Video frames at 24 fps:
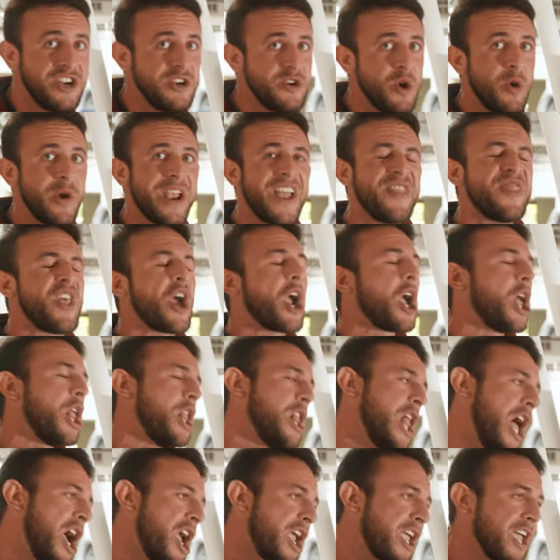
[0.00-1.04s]
You don't get the
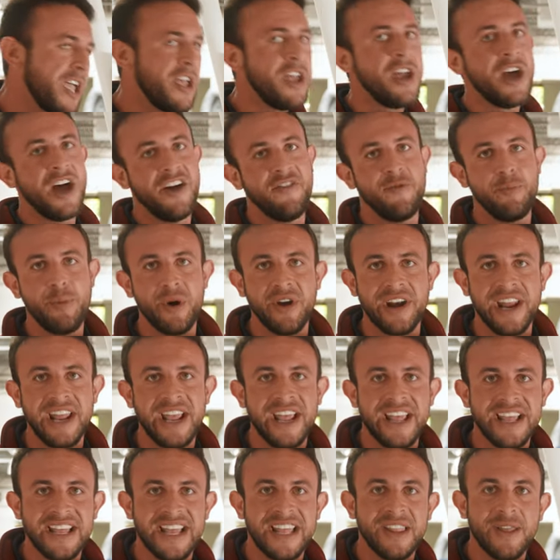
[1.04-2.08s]
clunk of
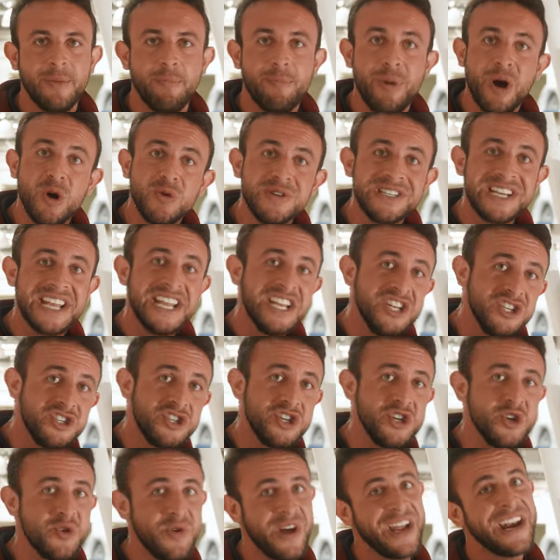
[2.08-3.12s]
putting the boat
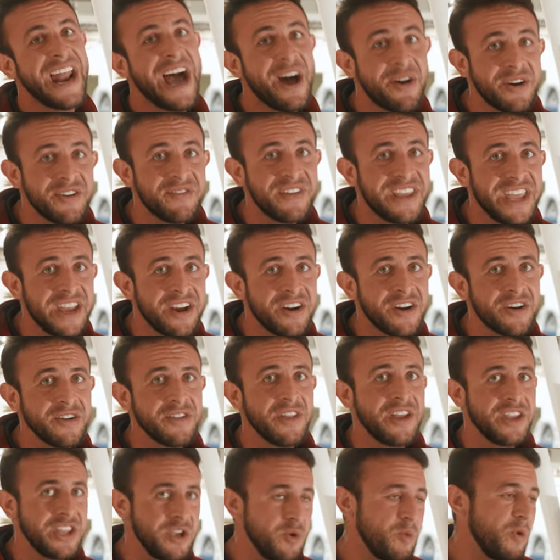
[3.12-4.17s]
into and out of gear
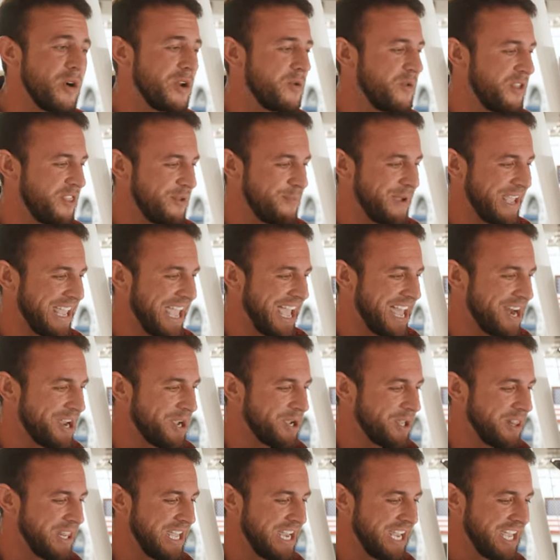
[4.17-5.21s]
like you would with a
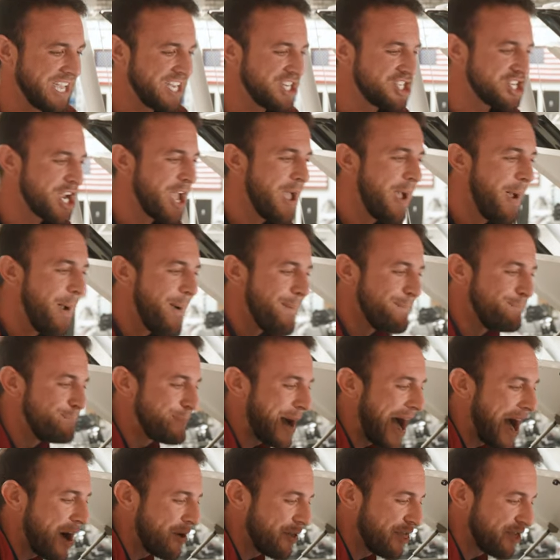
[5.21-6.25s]
mechanical linkage.
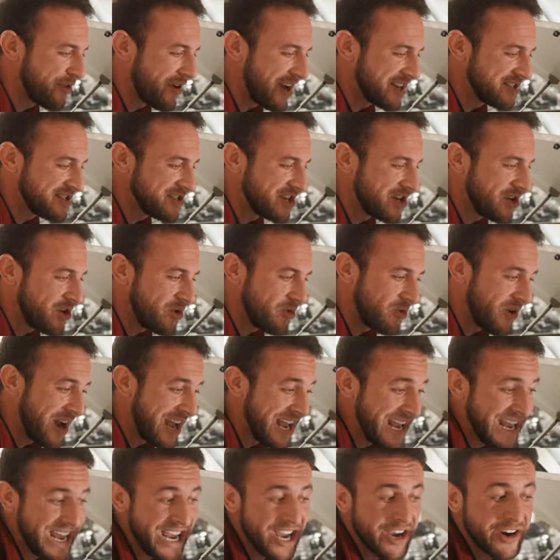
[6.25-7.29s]
Bow thruster
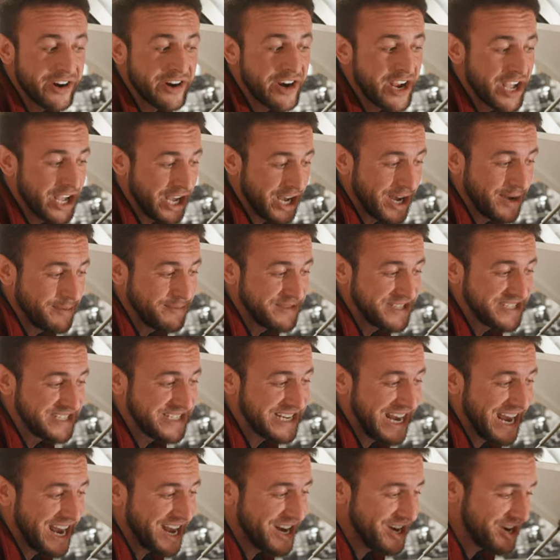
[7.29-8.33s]
right here comes
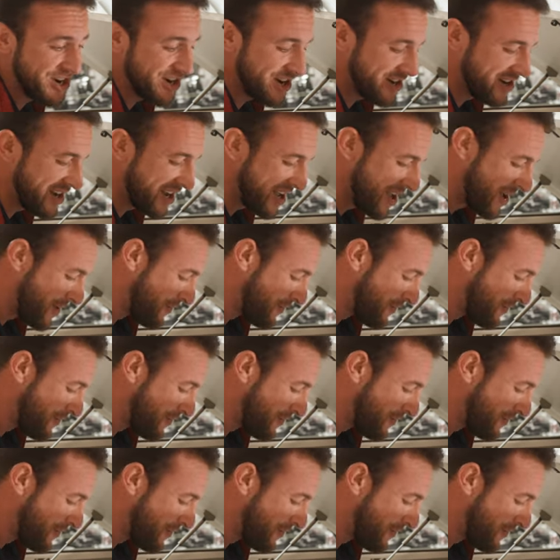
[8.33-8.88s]
standard.